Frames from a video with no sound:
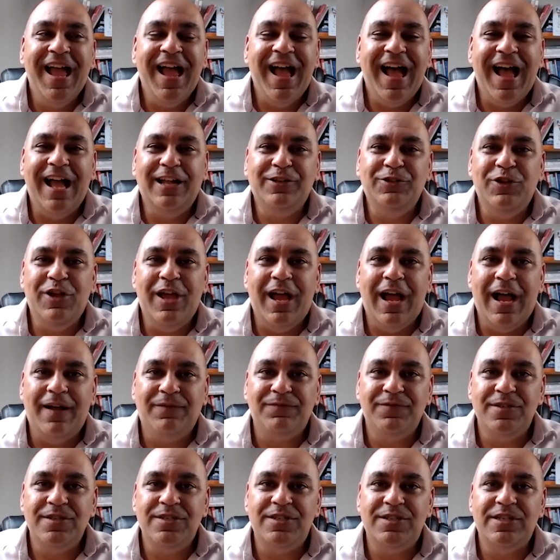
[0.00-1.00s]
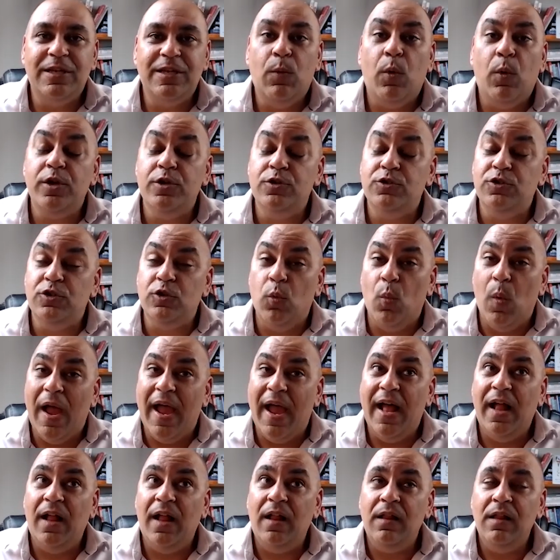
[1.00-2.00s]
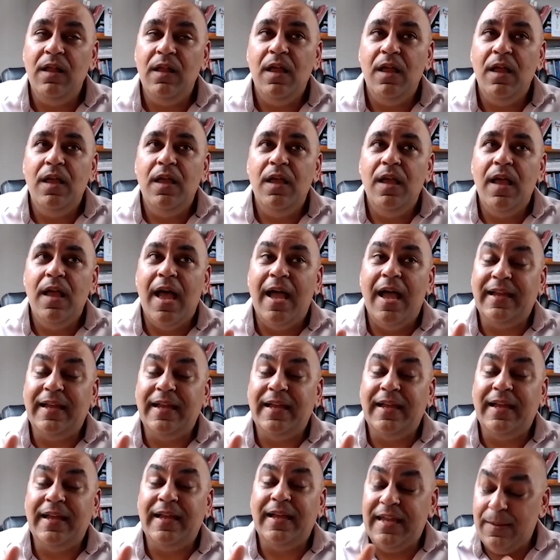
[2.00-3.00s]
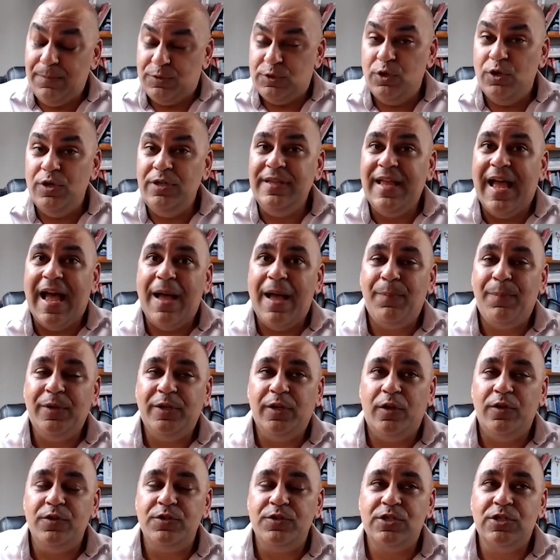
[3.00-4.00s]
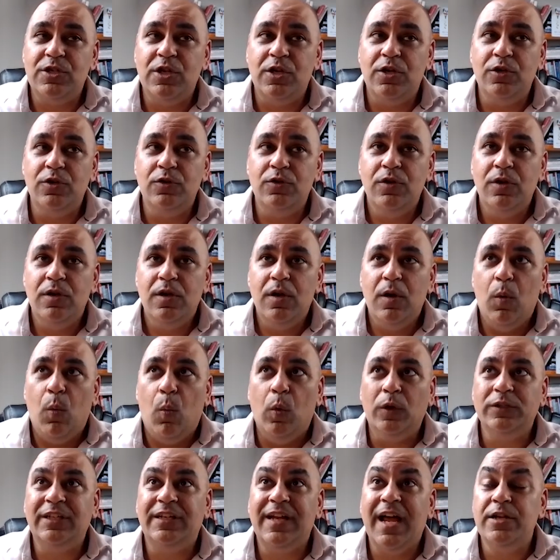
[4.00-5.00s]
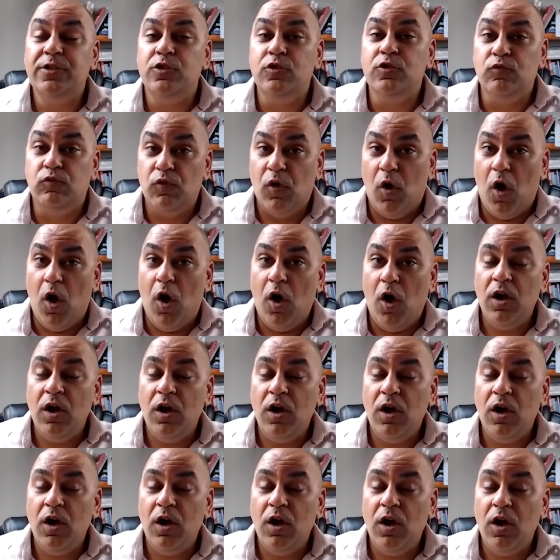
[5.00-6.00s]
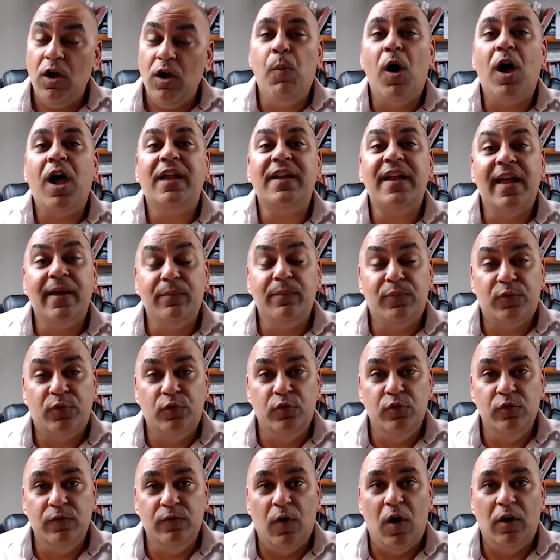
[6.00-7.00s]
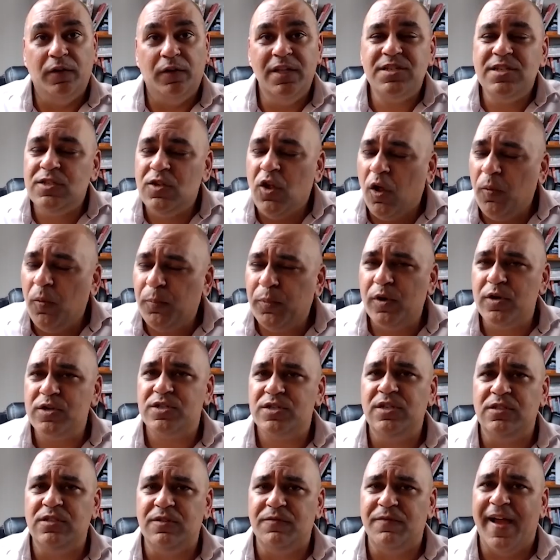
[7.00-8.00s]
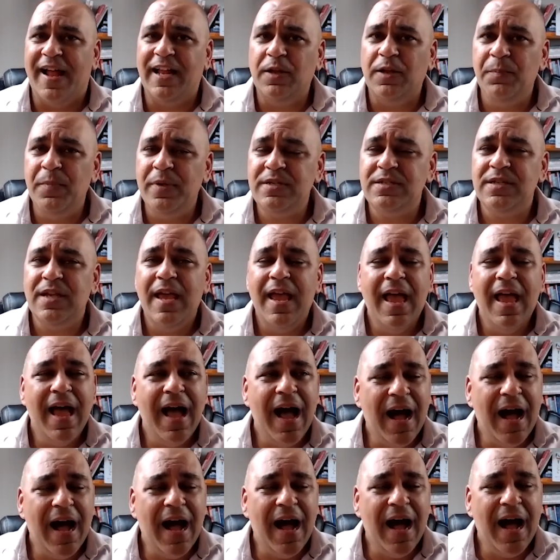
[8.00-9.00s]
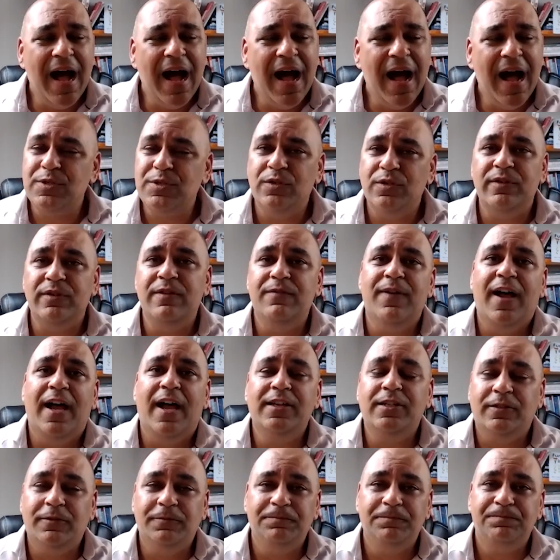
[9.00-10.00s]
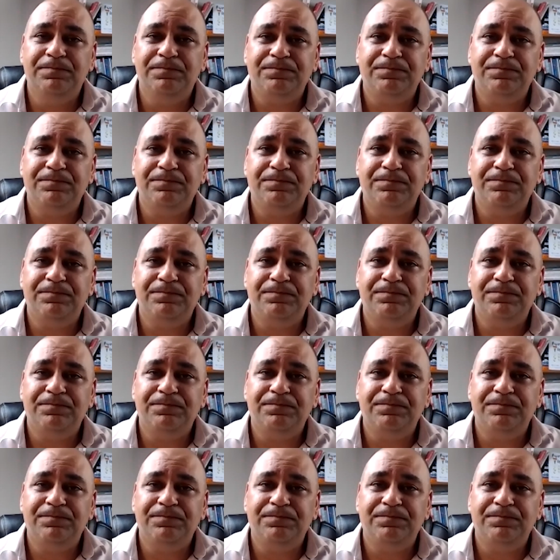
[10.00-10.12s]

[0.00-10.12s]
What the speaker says: and you have to see what you're doing well and keep doing that, but also what did I do wrong and what can I improve on? This is all personal development, and it's absolutely vital.